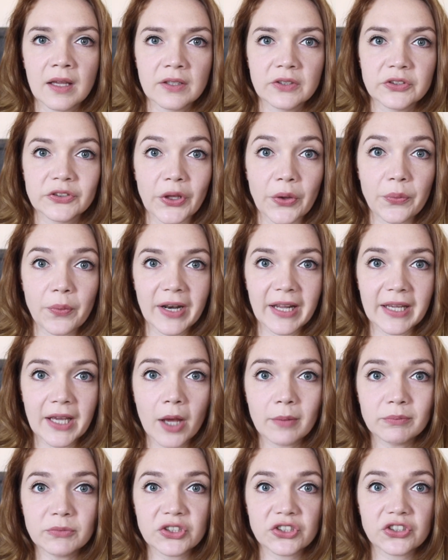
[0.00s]
So when it
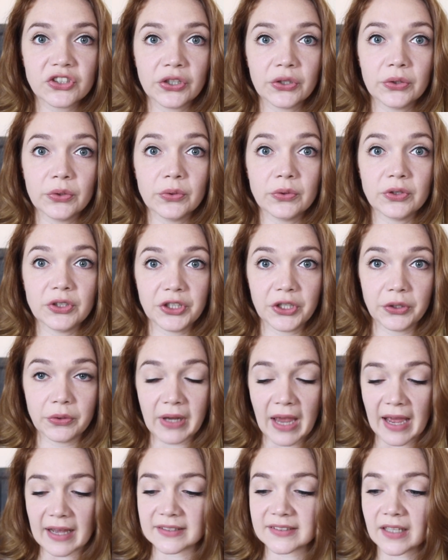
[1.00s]
comes to
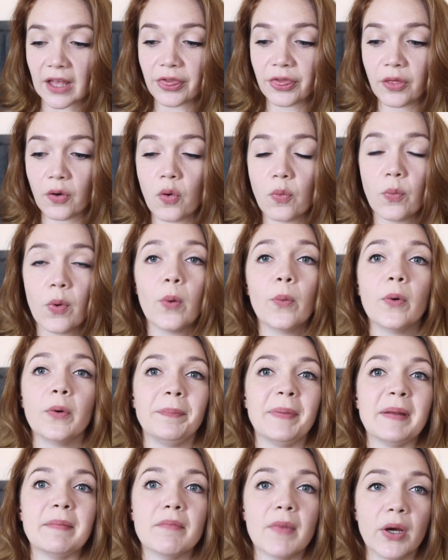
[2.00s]
UCAS, I thought what
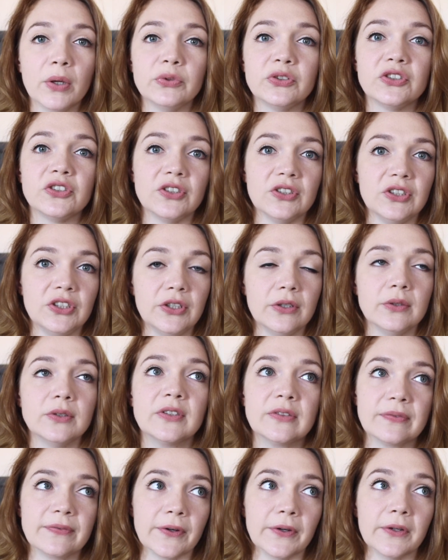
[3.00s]
would be most
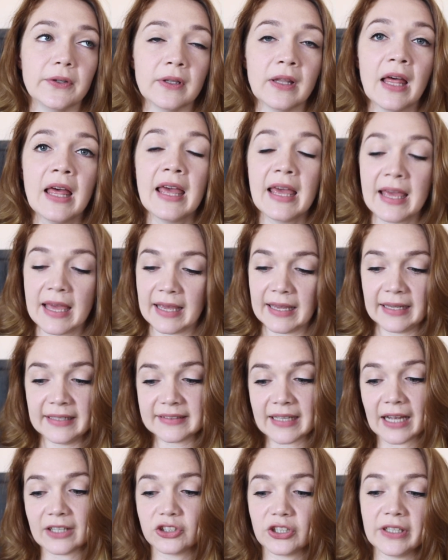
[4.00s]
useful
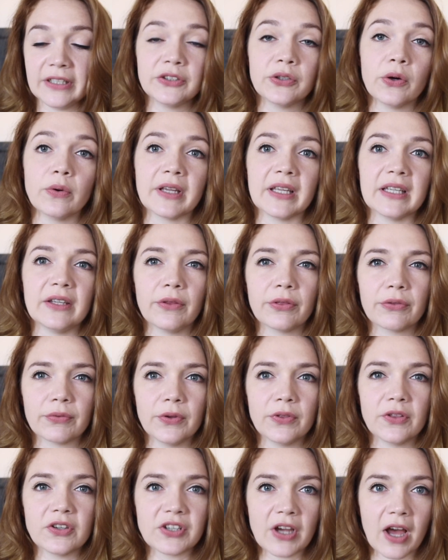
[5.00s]
is actually talking you
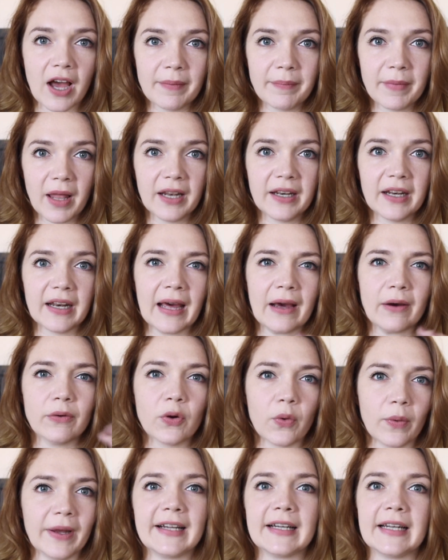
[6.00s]
through the timeline and how
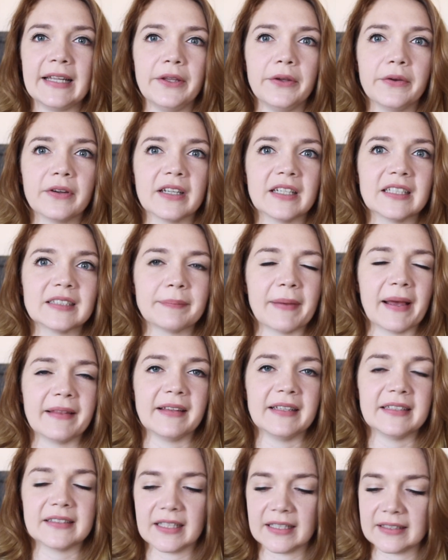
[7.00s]
quickly you can expect
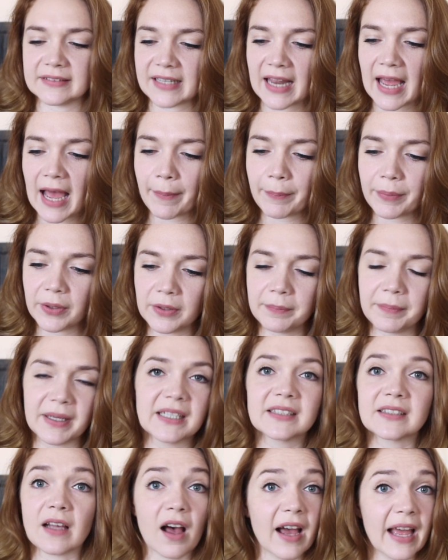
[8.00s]
these things to happen,
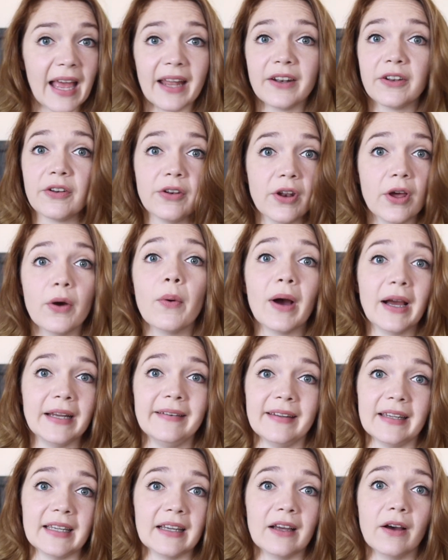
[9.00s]
because I had no
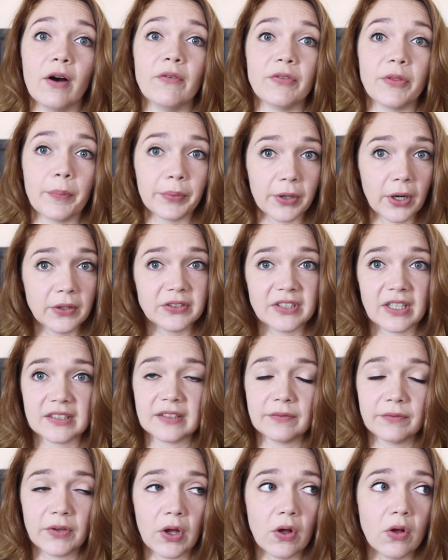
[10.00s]
idea of the
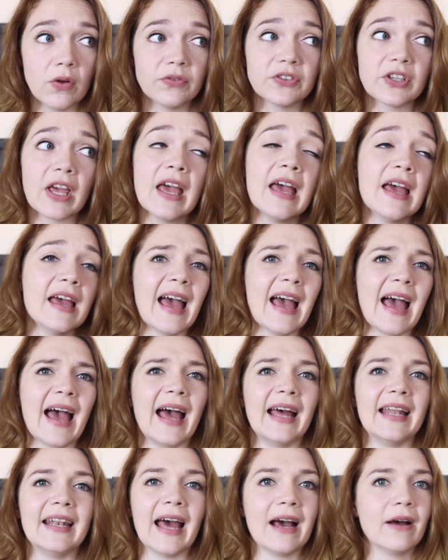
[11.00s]
process involved
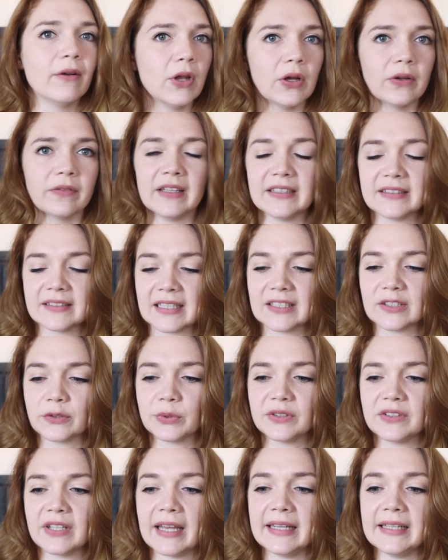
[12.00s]
and how long these things
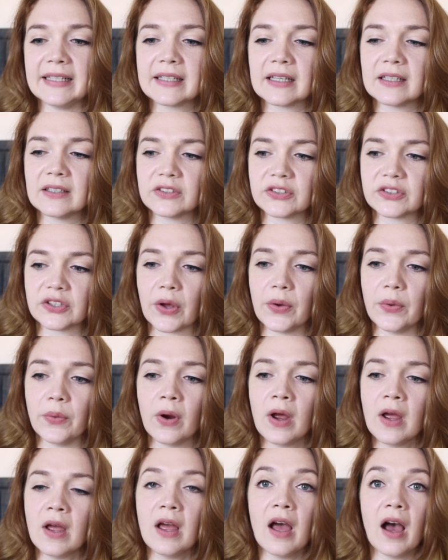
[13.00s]
would take.
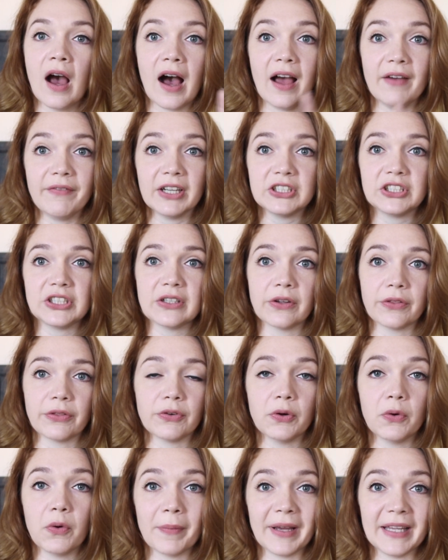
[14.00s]
So I've actually gone
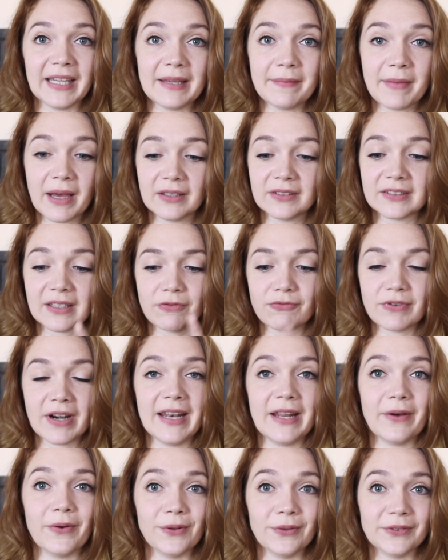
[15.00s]
through all my emails and
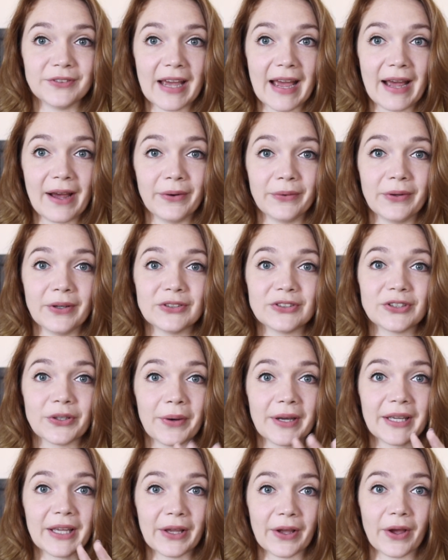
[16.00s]
written it all down
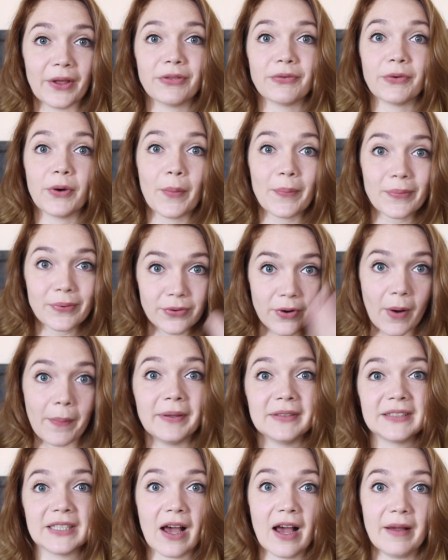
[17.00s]
so I can go through a
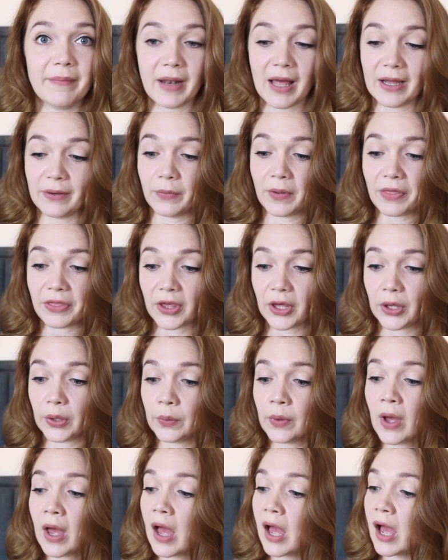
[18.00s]
proper timeline with
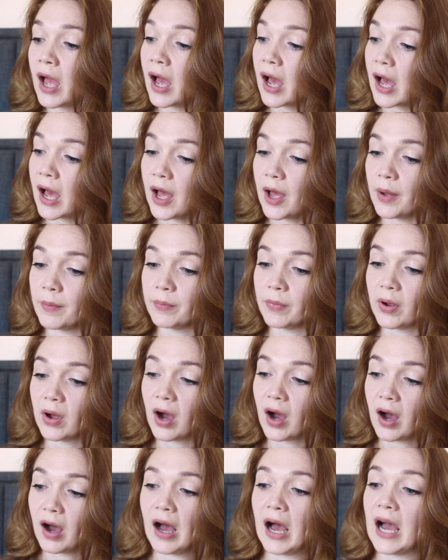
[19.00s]
you.
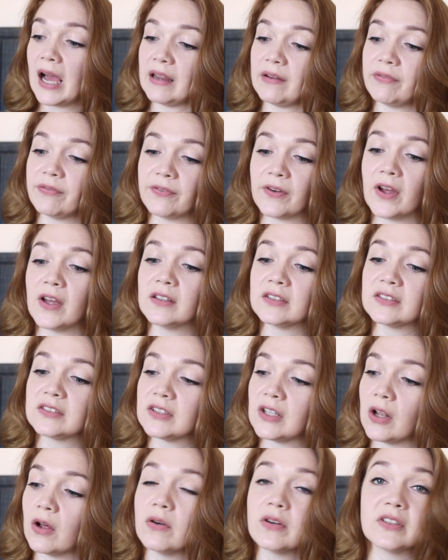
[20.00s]
I
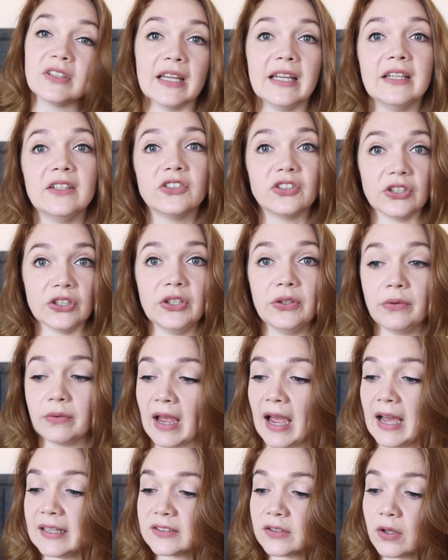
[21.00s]
first logged into
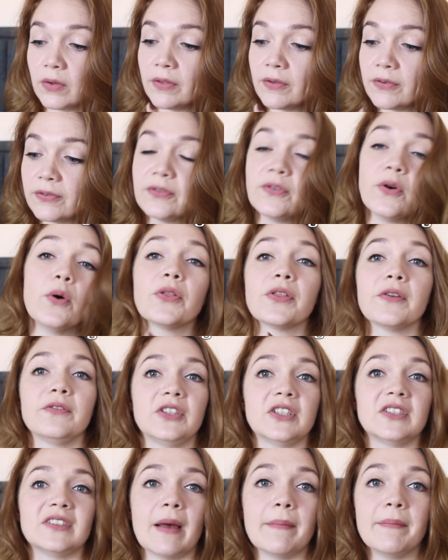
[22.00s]
UCAS on the 4th of
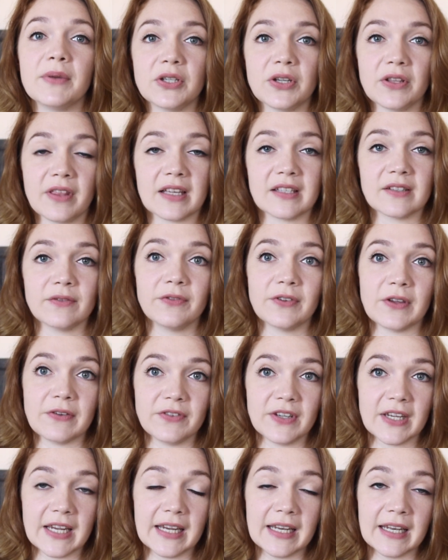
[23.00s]
December
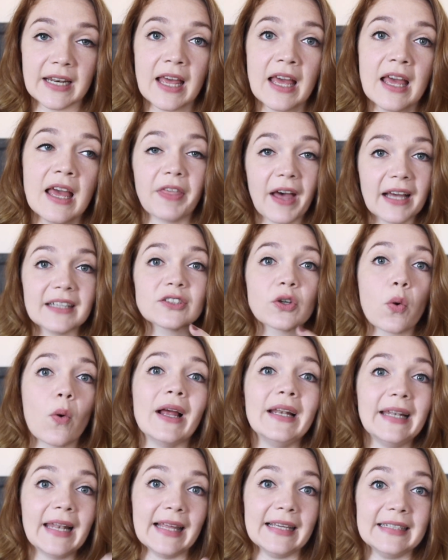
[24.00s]
2015. That's
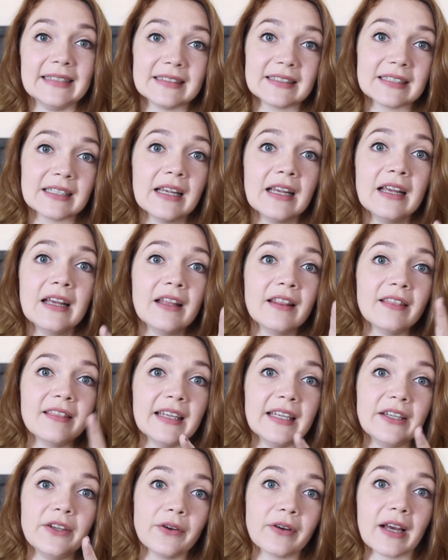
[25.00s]
quite late.
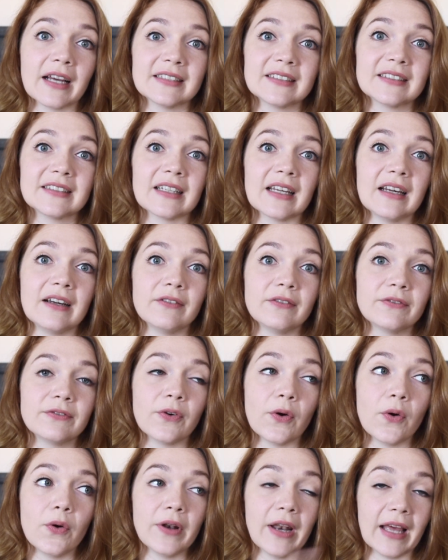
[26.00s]
The UCAS
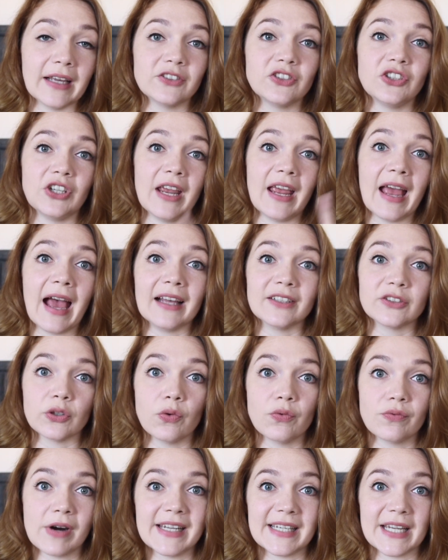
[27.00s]
for next year has
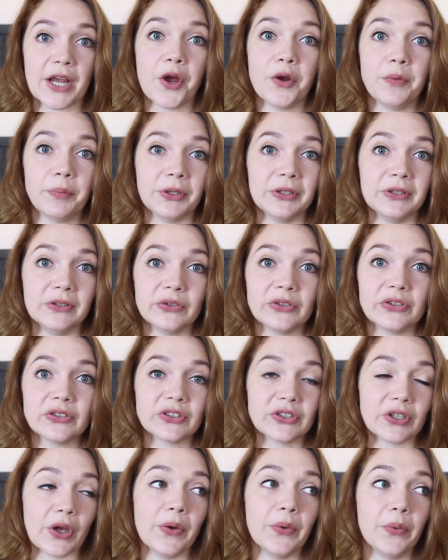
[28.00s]
already opened,
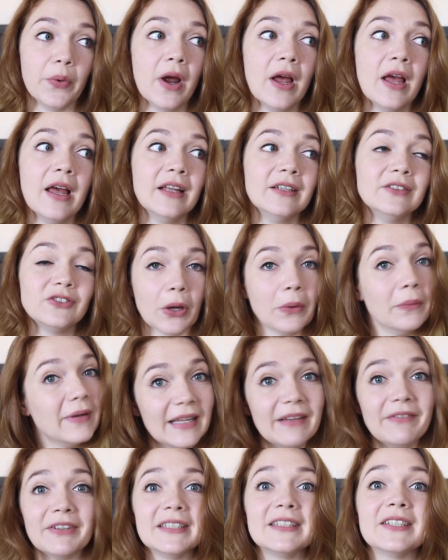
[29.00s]
so don't
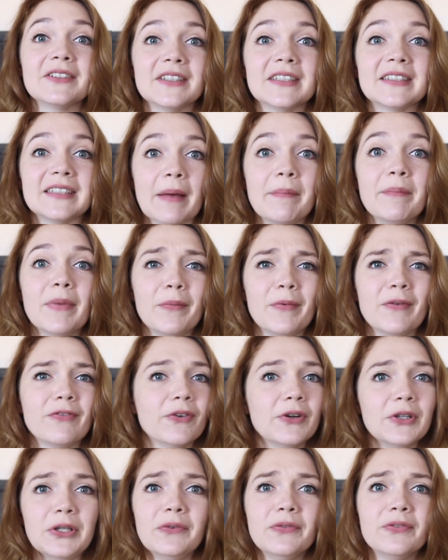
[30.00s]
leave it until December
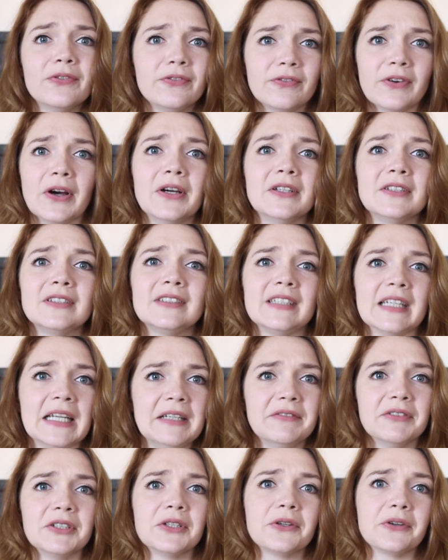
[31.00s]
before you first
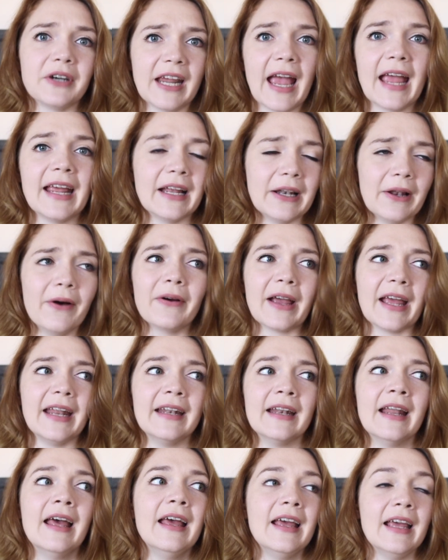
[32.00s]
even create a
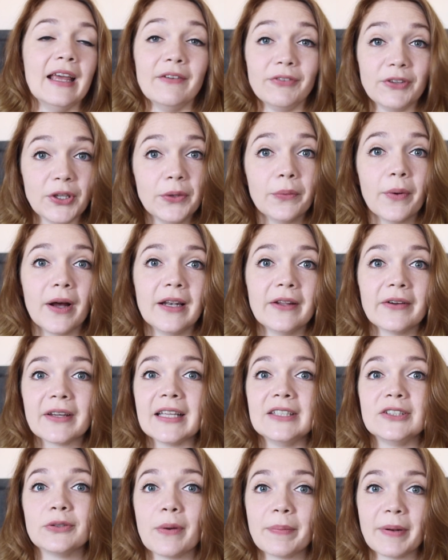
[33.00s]
login. If you are
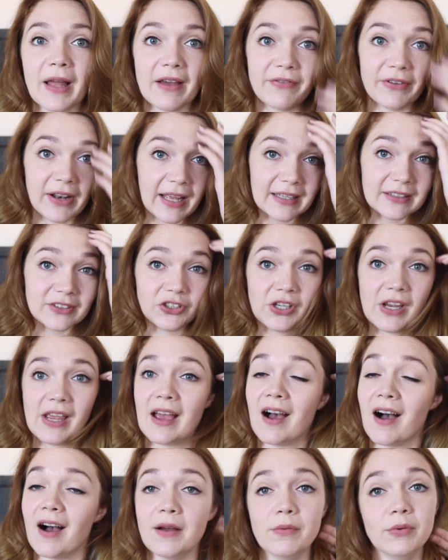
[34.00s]
looking to apply for next
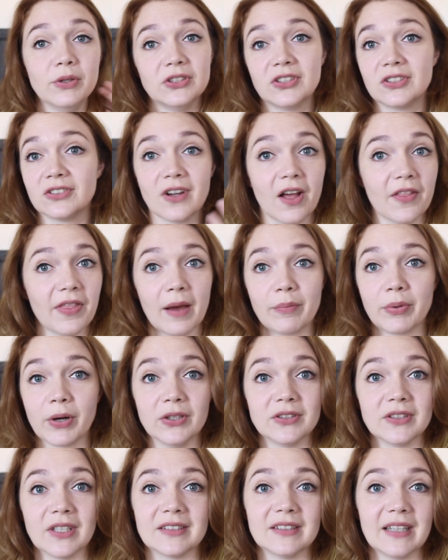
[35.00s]
year, I would start that
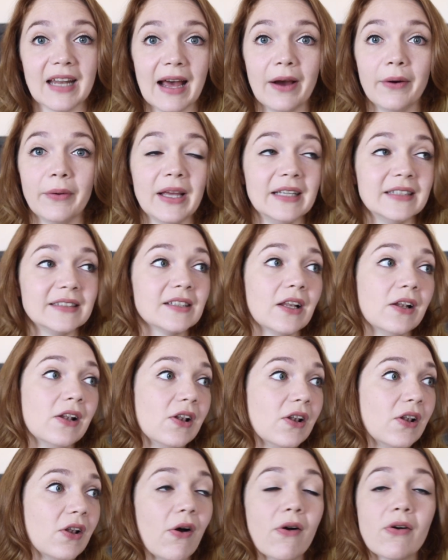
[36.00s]
process now. It's a
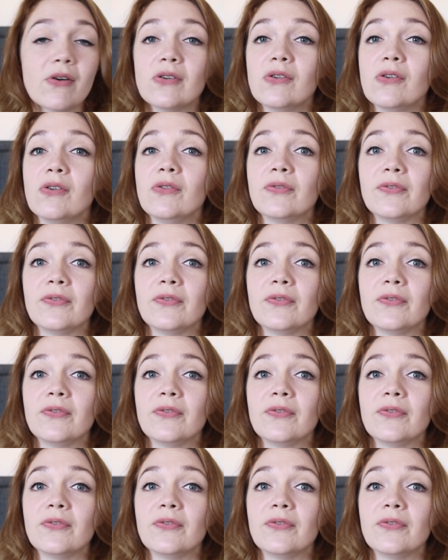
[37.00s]
long